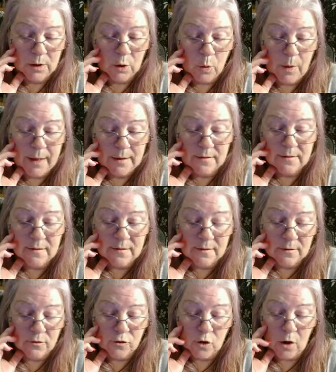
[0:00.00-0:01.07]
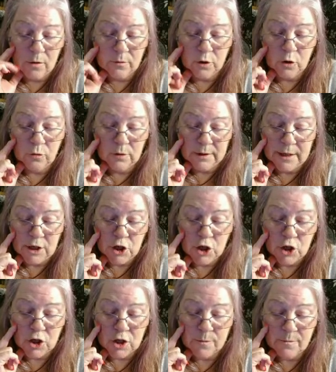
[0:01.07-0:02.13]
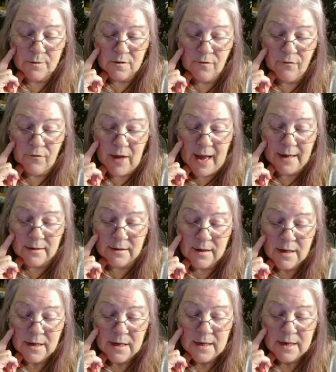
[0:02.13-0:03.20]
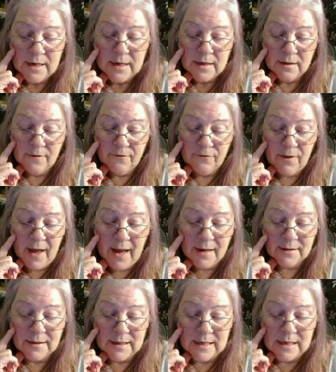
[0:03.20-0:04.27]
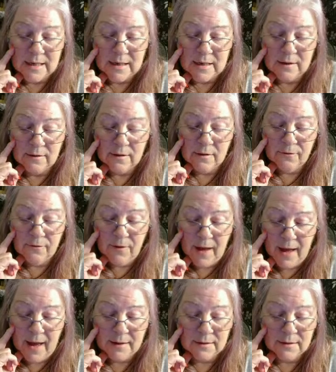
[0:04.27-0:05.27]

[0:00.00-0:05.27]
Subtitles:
it's not really a good time to make new acquaintances, to start new relationships. The fact